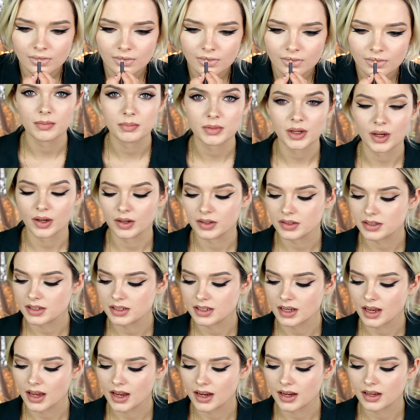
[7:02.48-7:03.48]
I'm going to
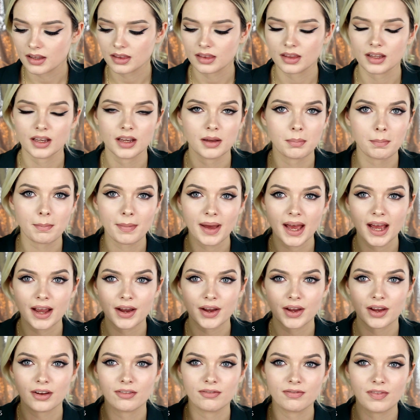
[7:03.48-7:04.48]
take the
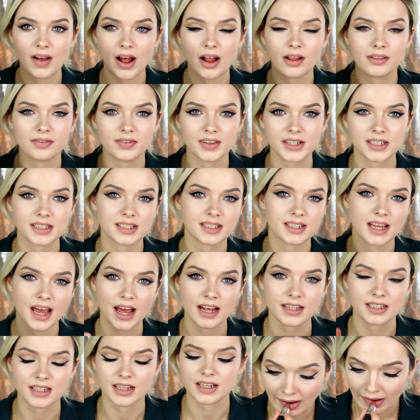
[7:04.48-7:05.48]
MAC Velvet
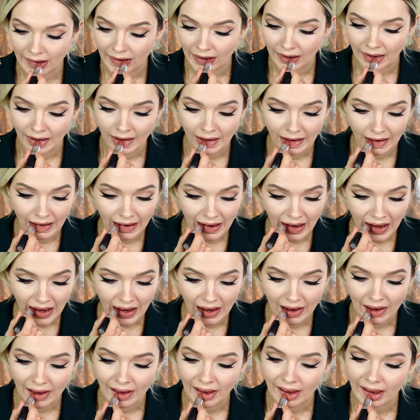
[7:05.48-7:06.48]
Teddy lipstick
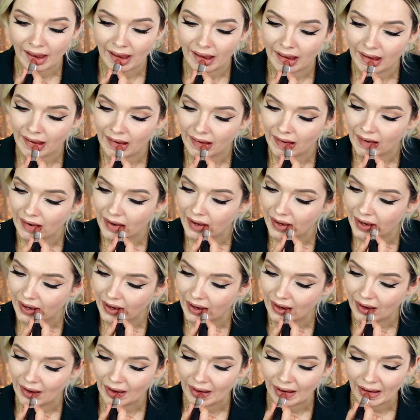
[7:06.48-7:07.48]
and I'm going to apply
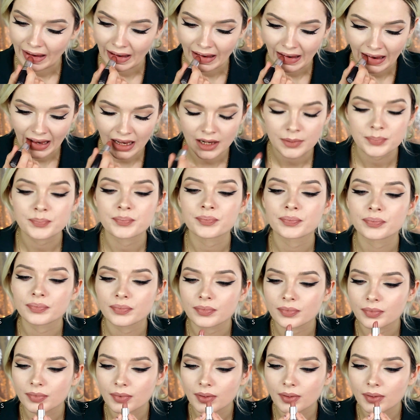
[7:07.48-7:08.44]
it straight from the bullet.